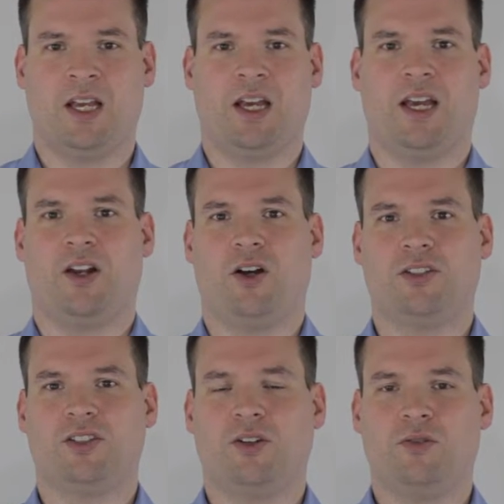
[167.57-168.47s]
It
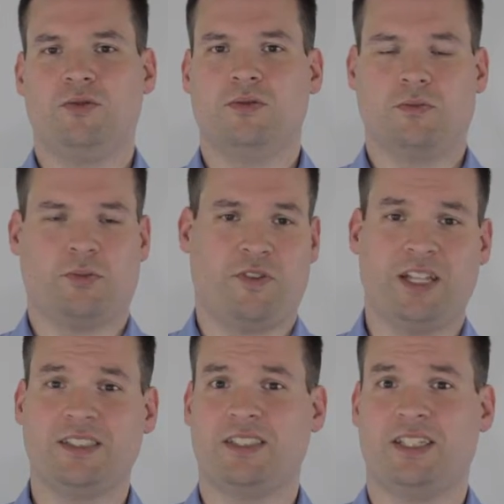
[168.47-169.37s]
also
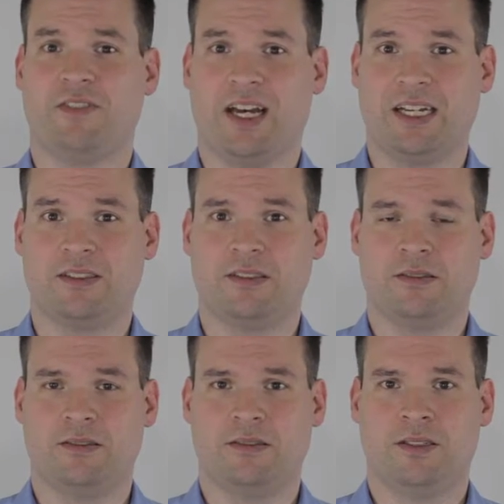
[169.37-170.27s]
prevents defects.
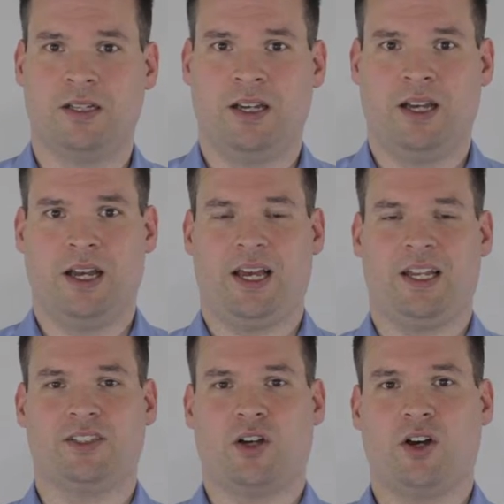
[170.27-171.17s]
It
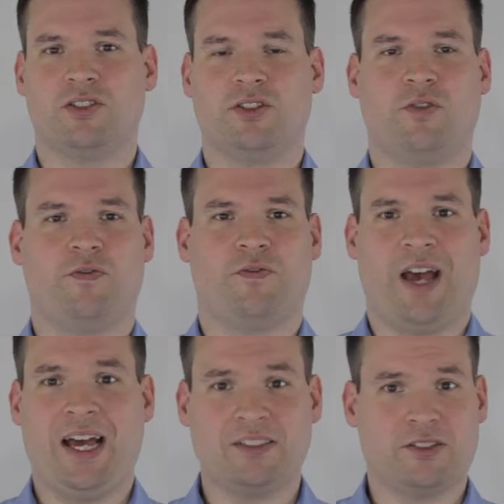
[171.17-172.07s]
is also
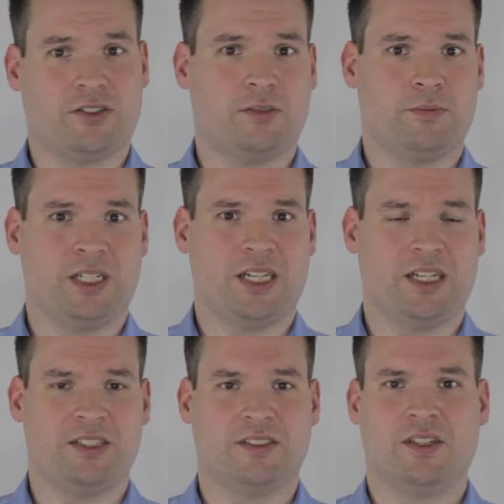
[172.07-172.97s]
faster
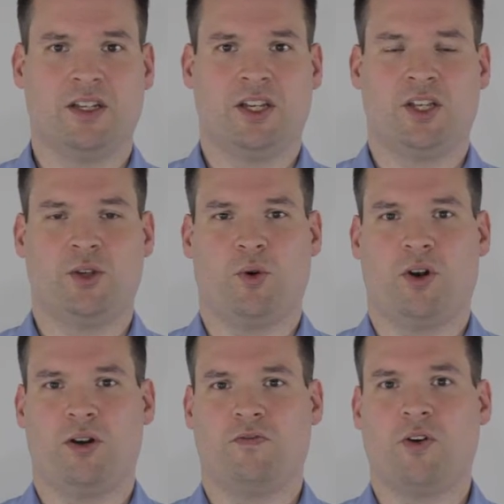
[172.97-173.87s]
because you
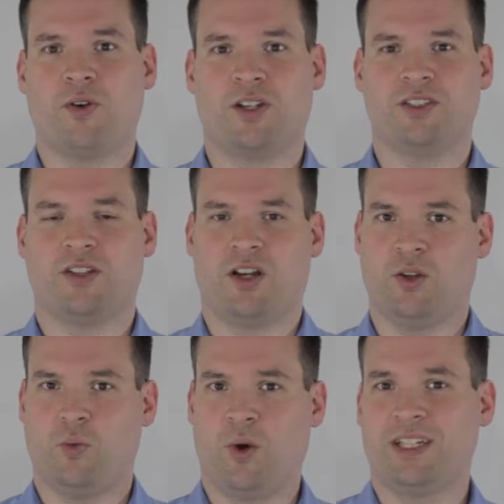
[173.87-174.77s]
are focused on the
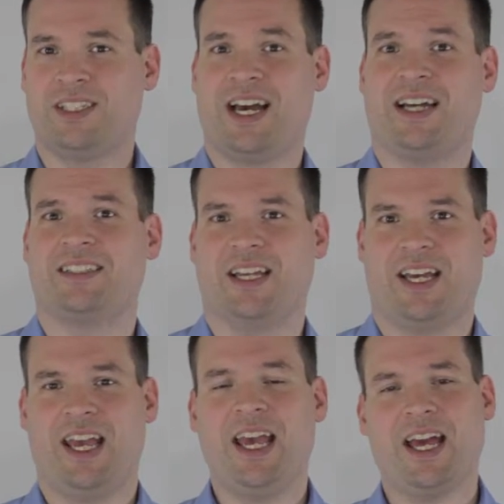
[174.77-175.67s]
one task at
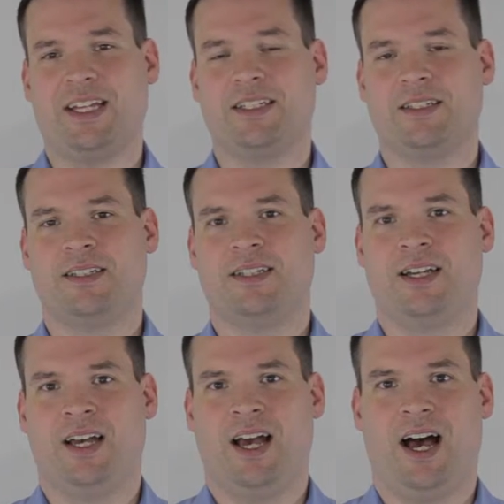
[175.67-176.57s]
hand.
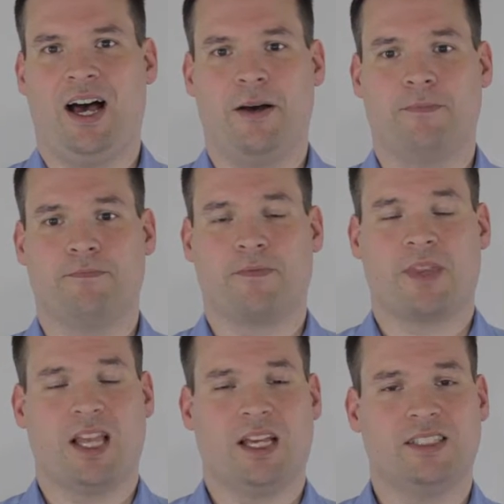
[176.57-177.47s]

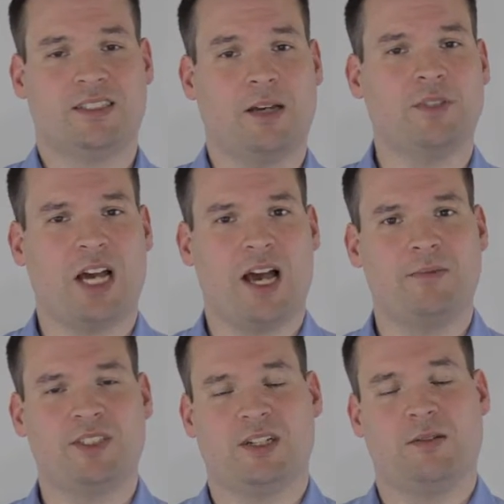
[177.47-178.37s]
Sometimes
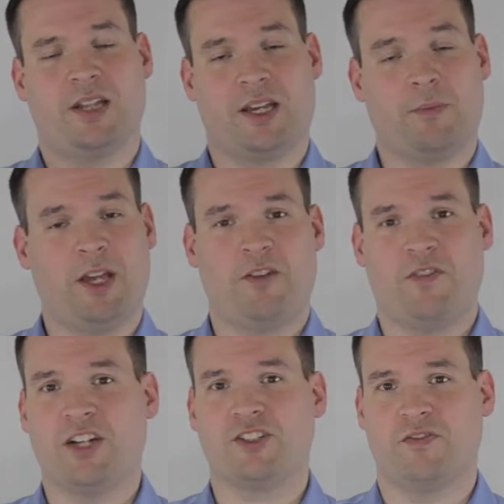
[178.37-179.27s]
in like a
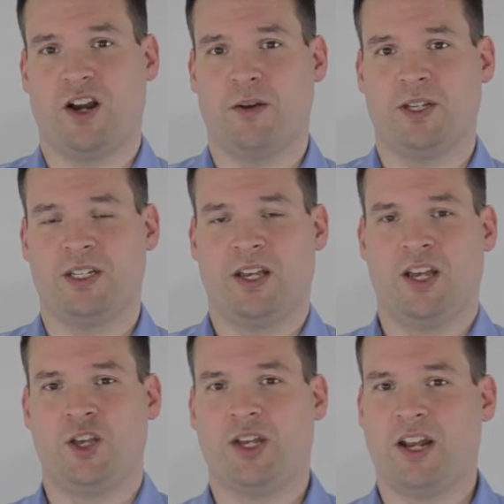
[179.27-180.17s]
manufacturing environment,
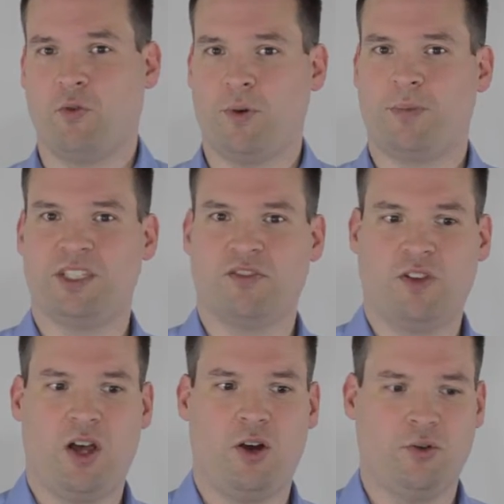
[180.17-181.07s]
you can have one-piece
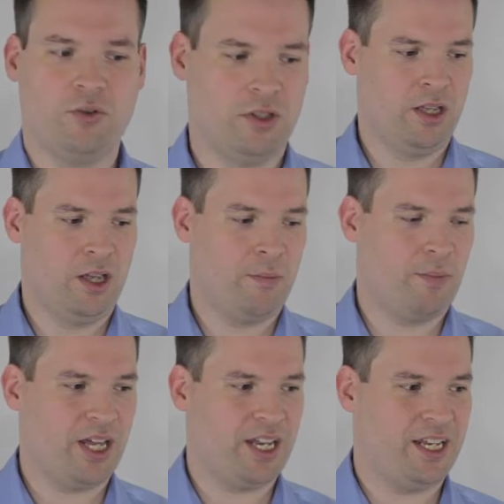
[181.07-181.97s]
flow,
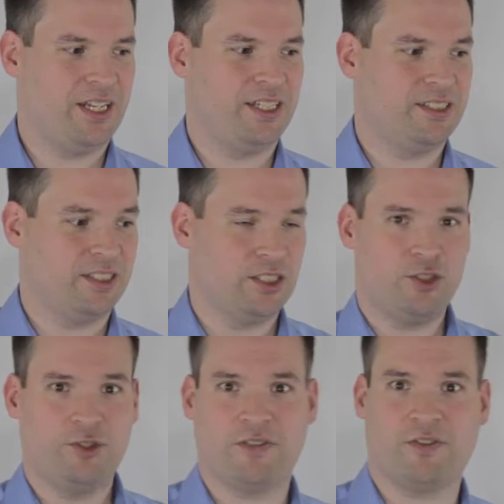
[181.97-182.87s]
but it is in two
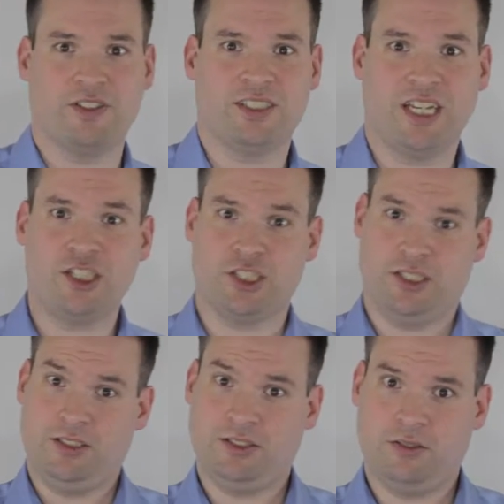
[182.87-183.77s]
different
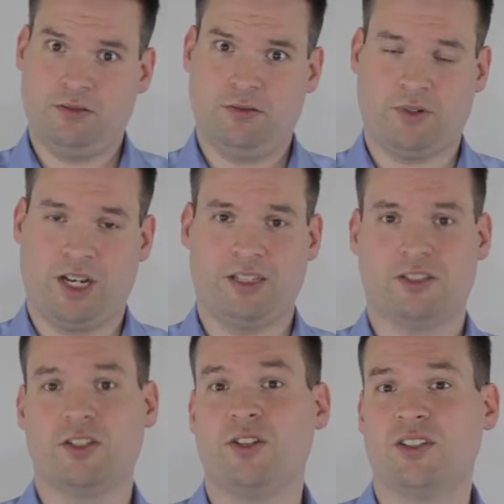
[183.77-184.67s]
stations, right?
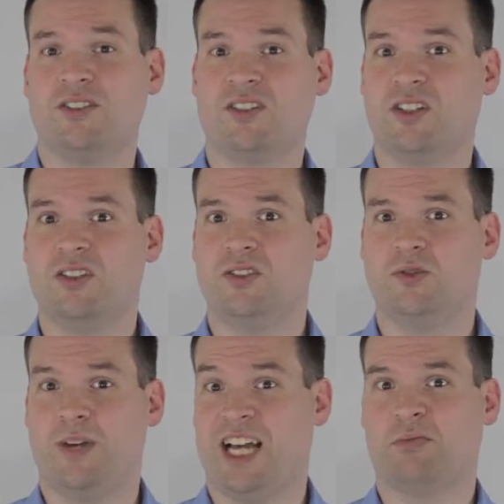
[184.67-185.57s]
So you can still do
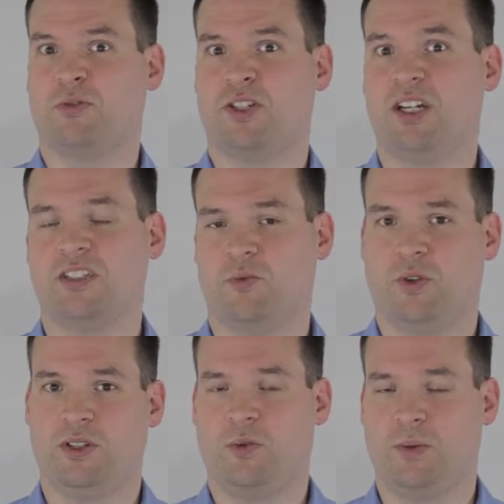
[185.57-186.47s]
mass production
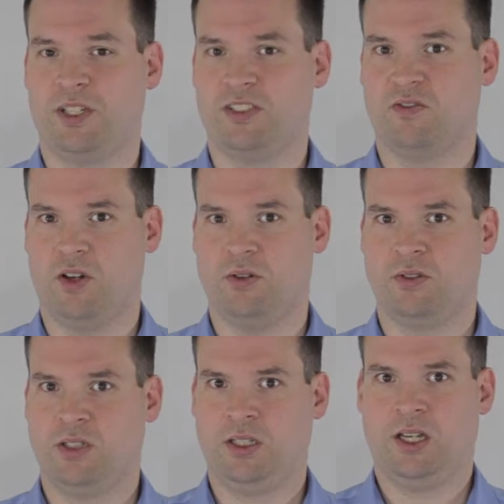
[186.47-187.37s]
with one-piece flow.
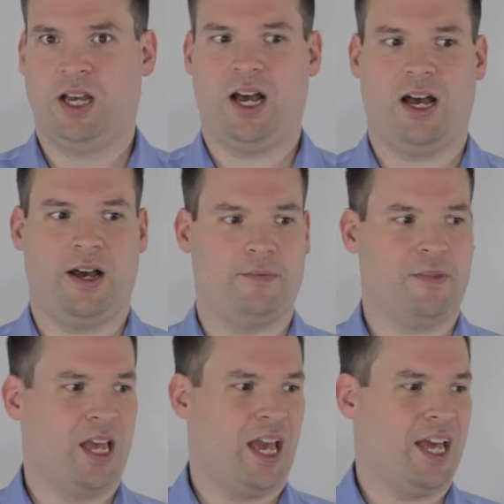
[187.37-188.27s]

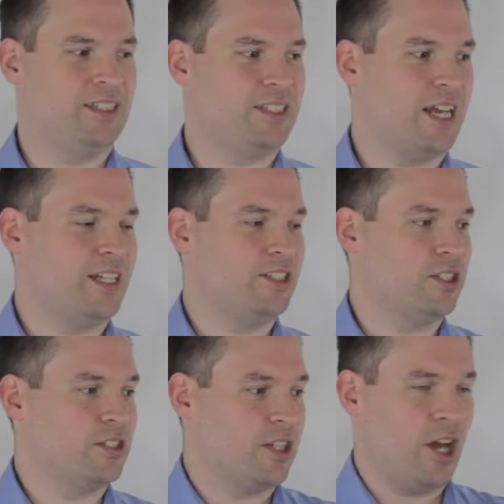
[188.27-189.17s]
And instead, it's
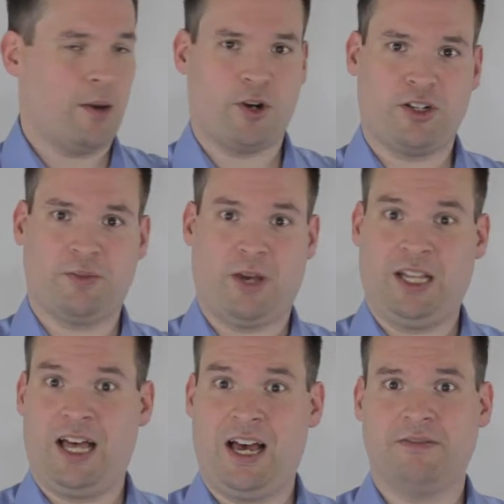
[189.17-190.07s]
just the operator to my
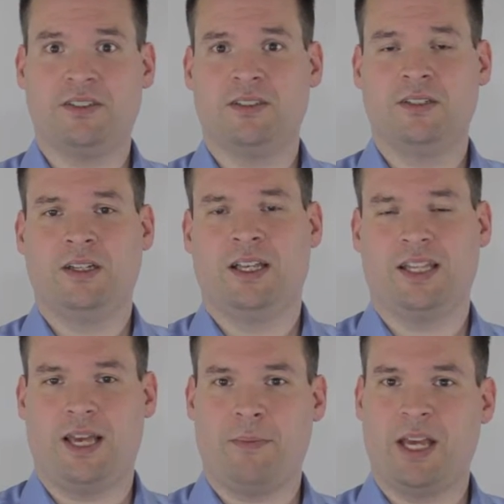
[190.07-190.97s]
left.
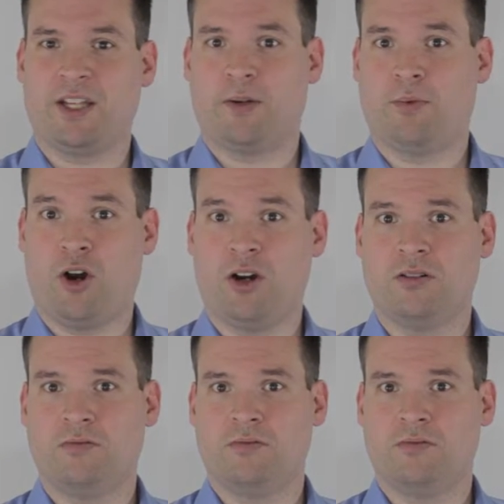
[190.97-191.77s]
They make their part,